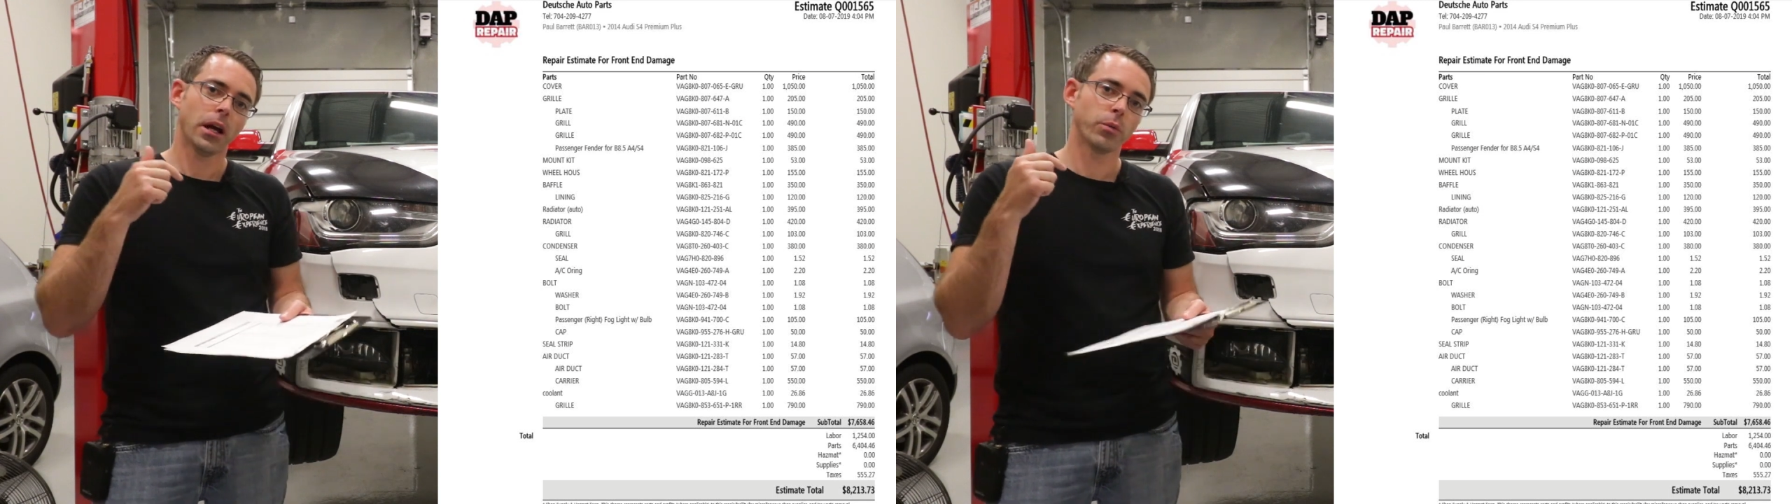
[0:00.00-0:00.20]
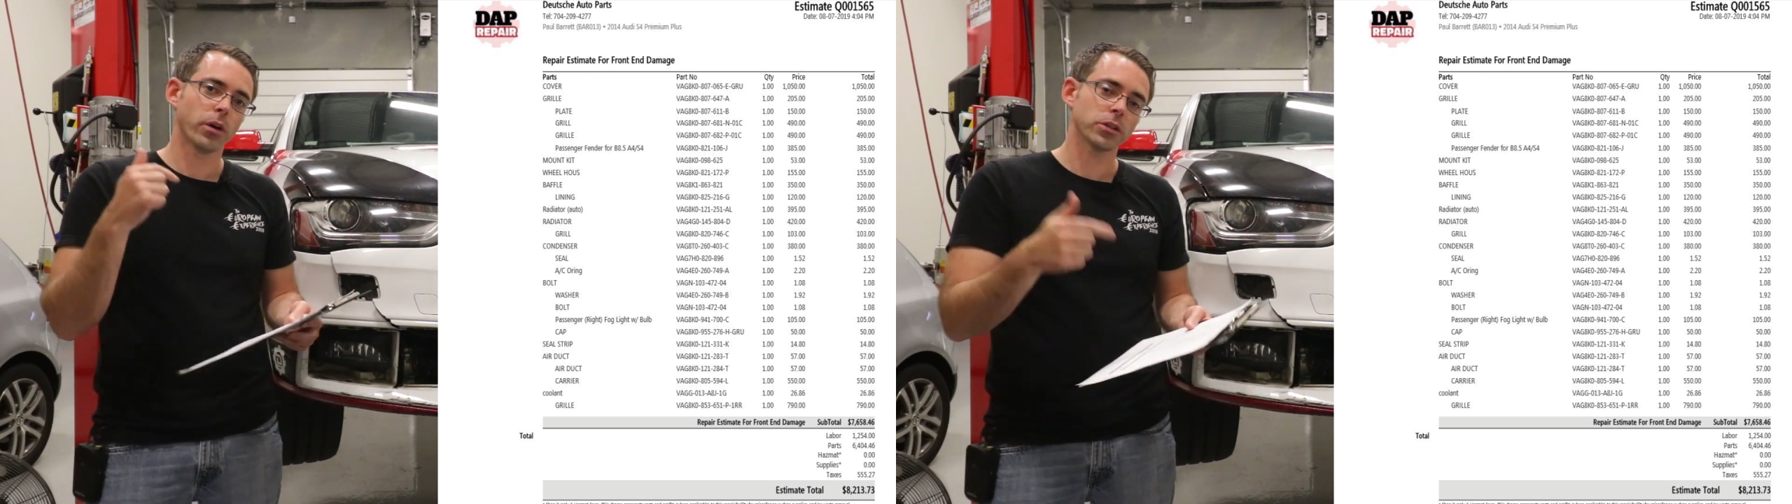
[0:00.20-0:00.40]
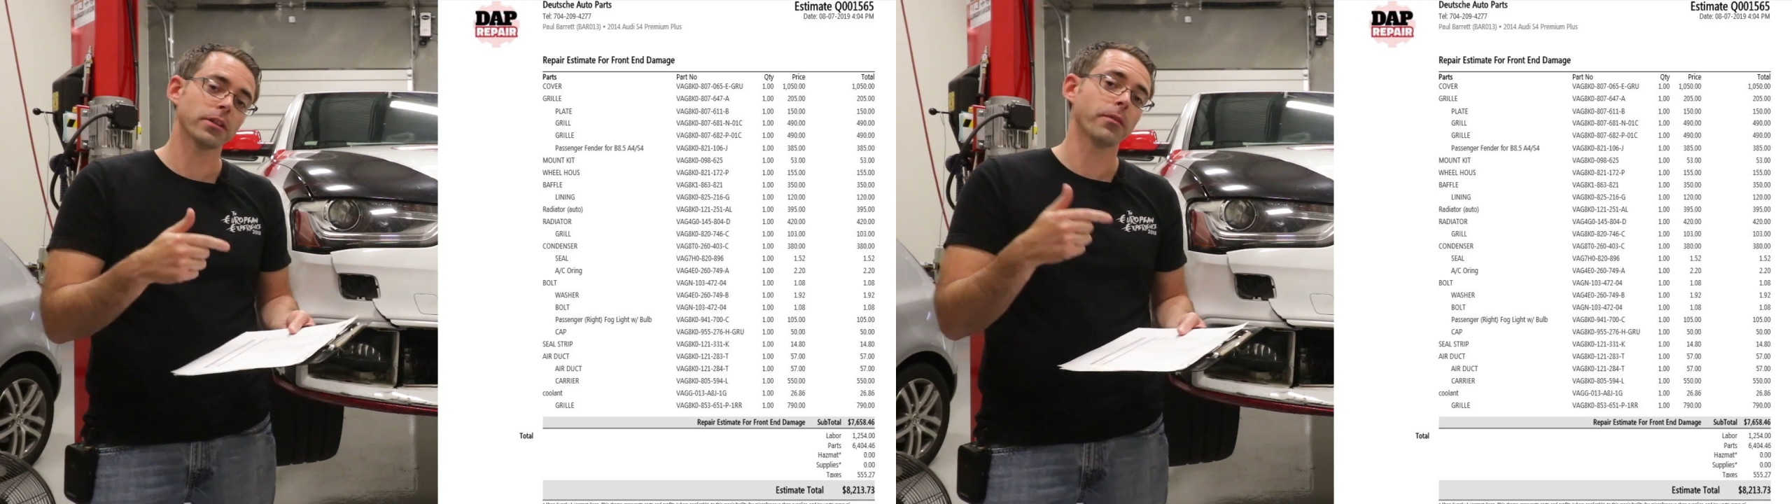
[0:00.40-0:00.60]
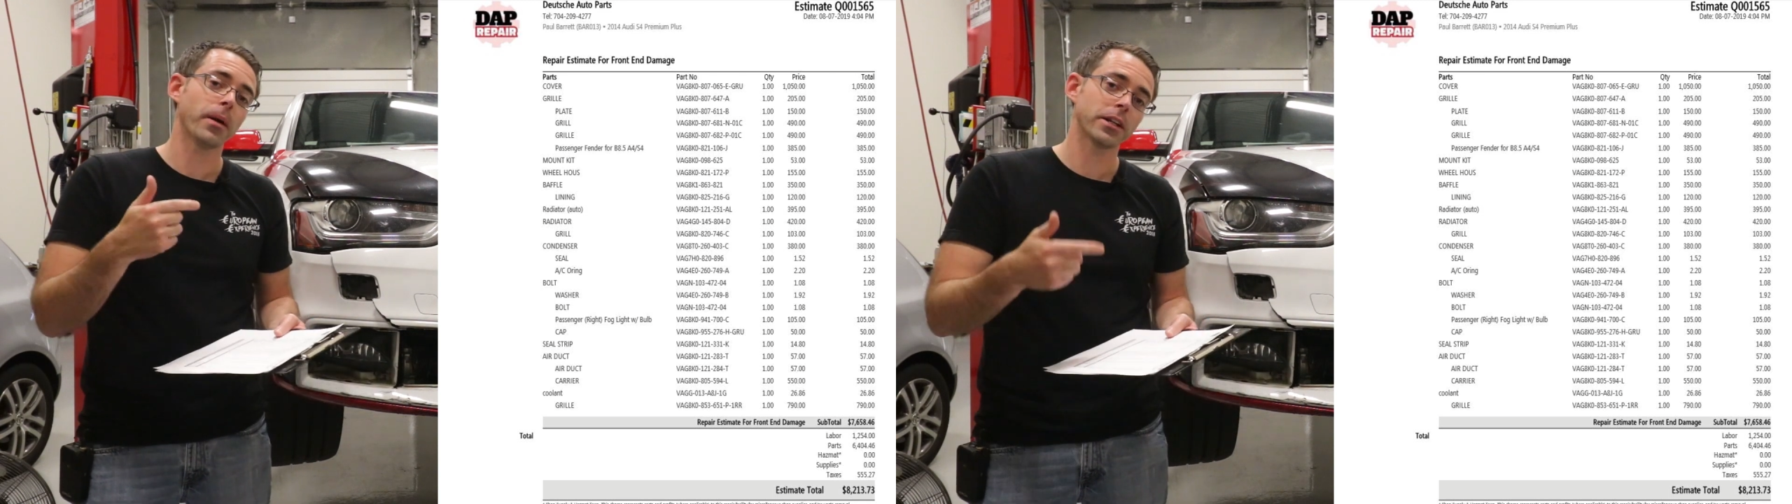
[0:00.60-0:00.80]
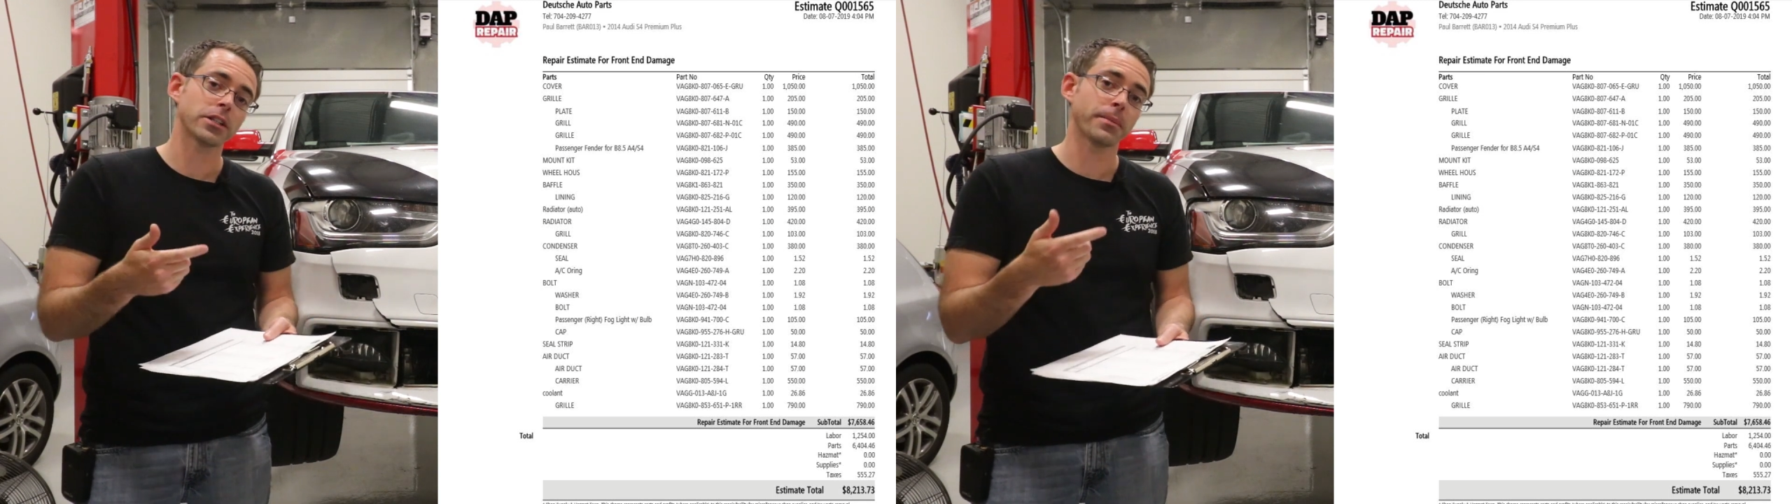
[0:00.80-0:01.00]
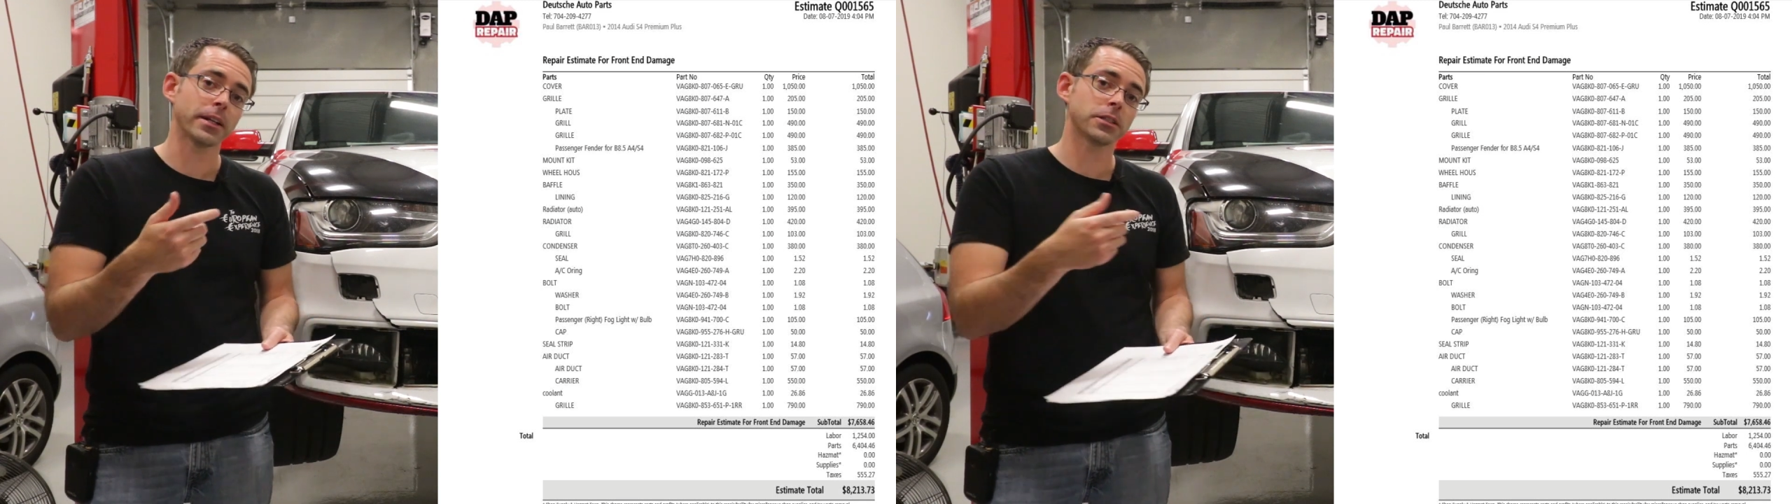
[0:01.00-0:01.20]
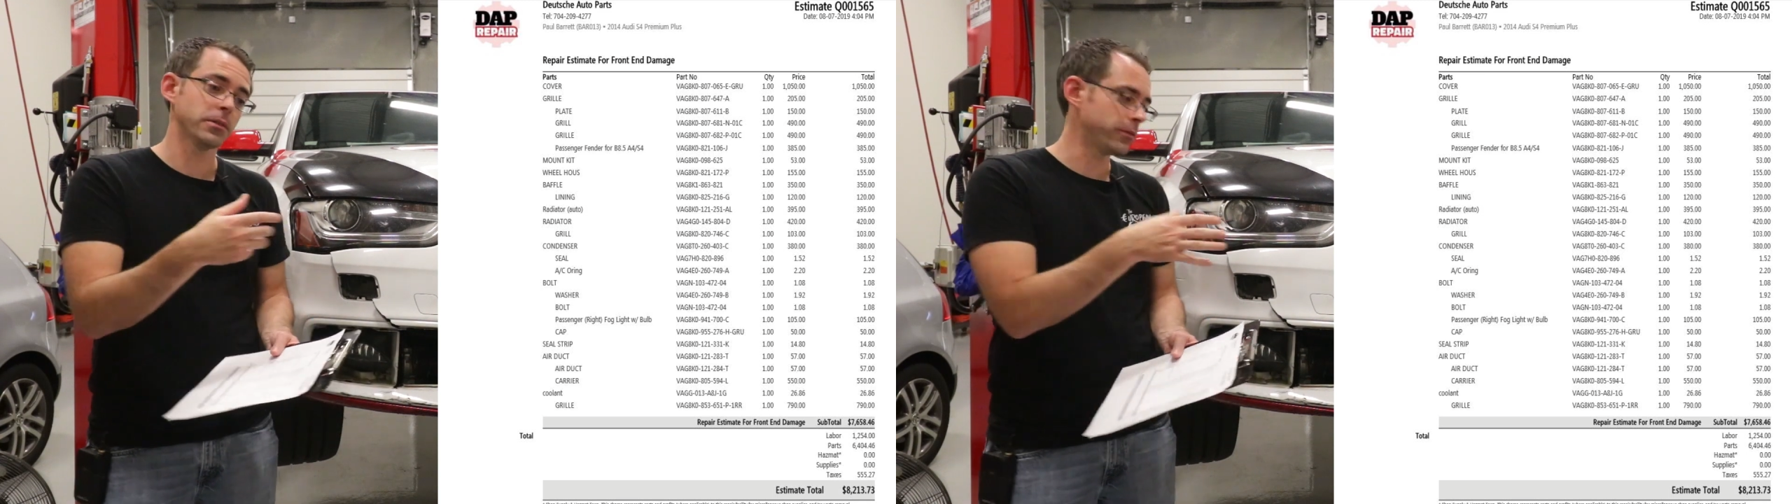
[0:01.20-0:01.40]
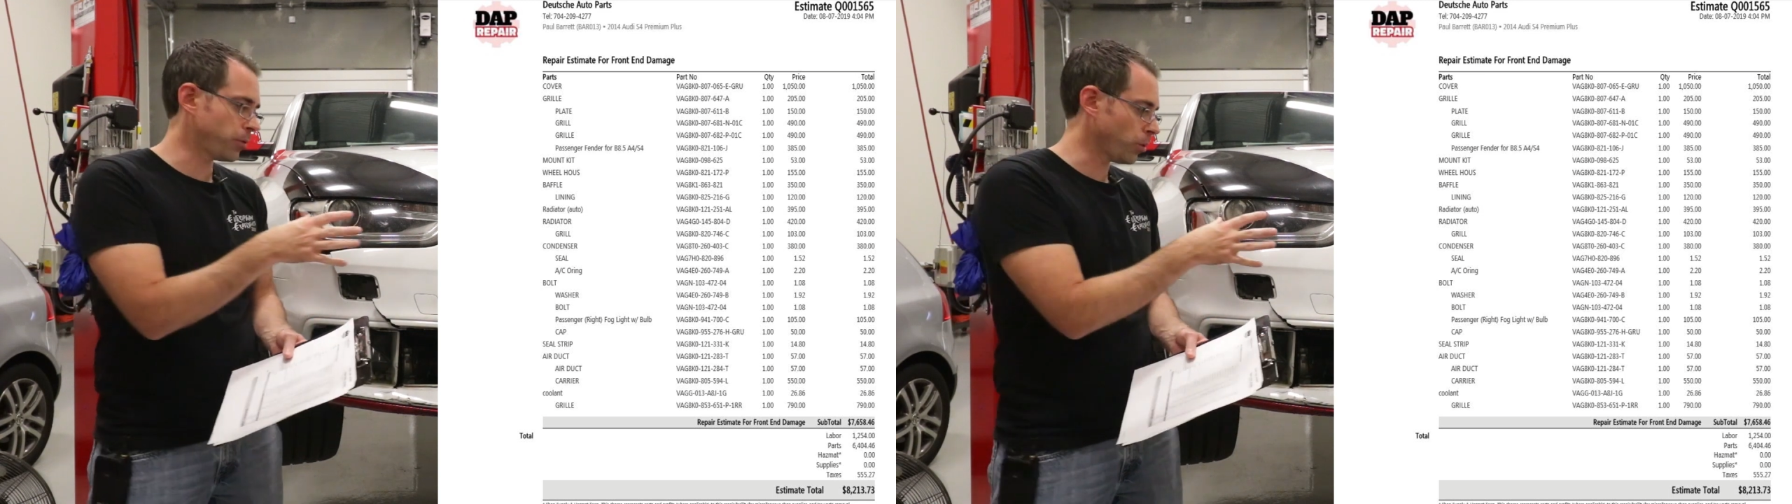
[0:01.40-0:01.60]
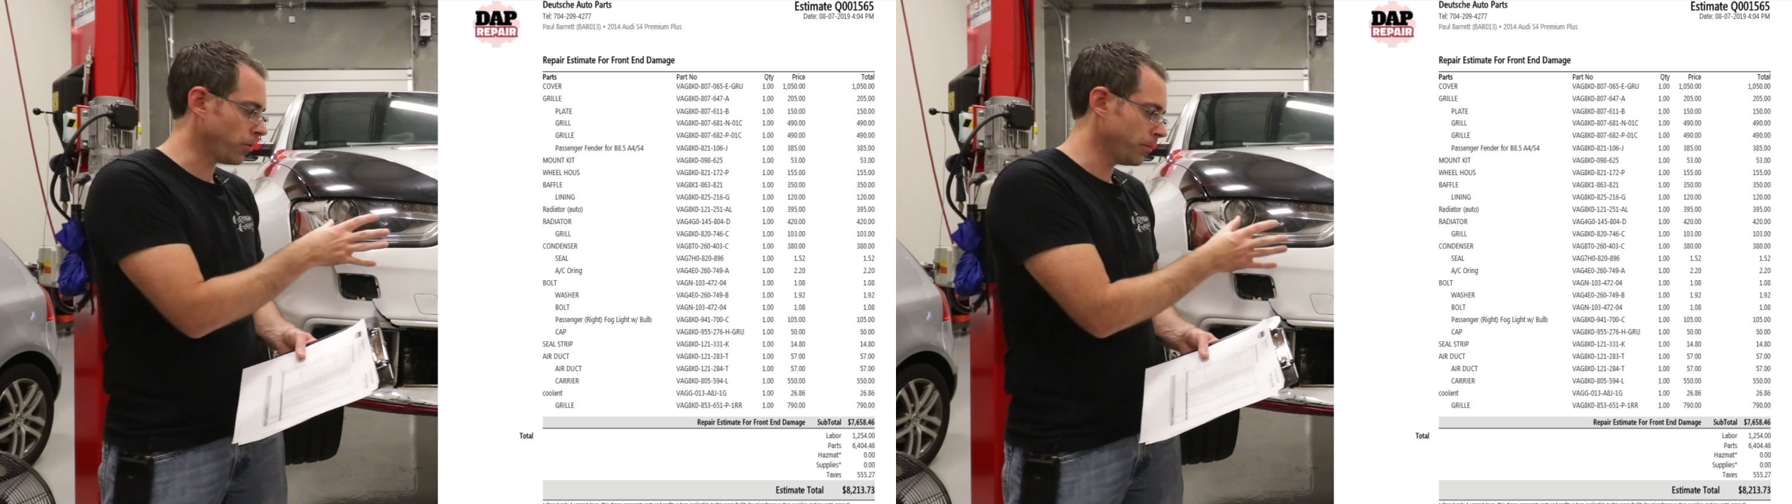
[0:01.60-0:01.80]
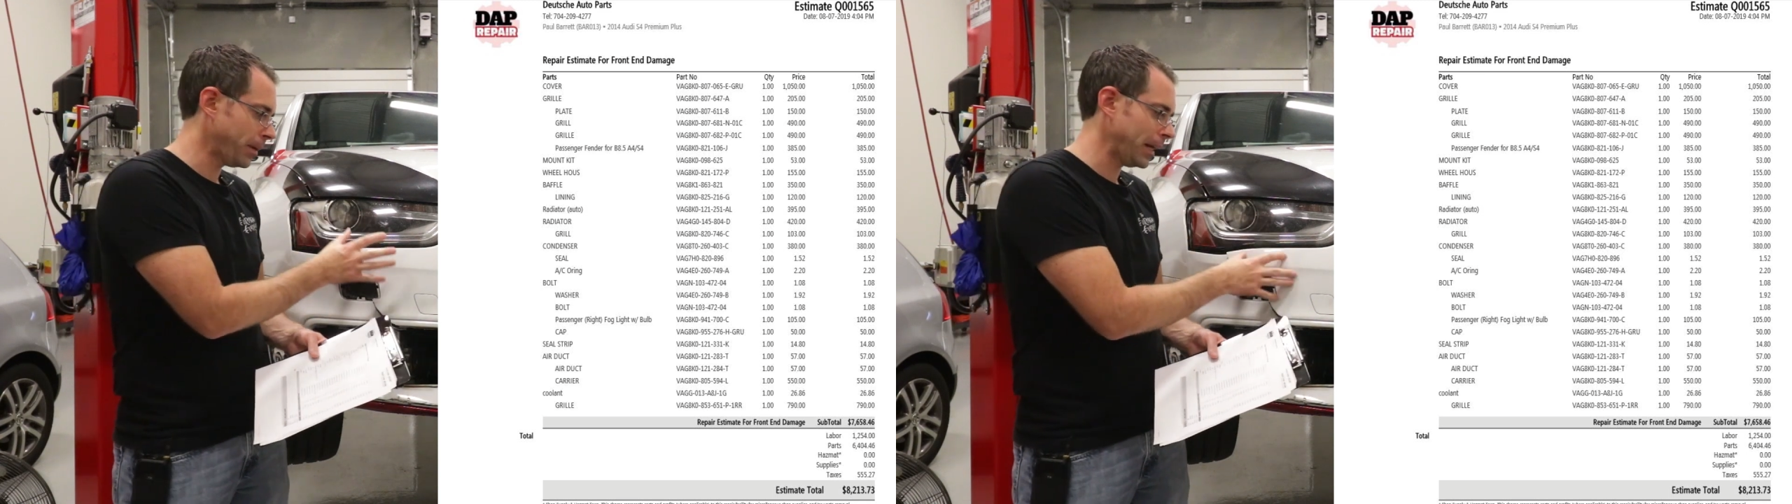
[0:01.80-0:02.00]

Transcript: We also have a body shop estimate for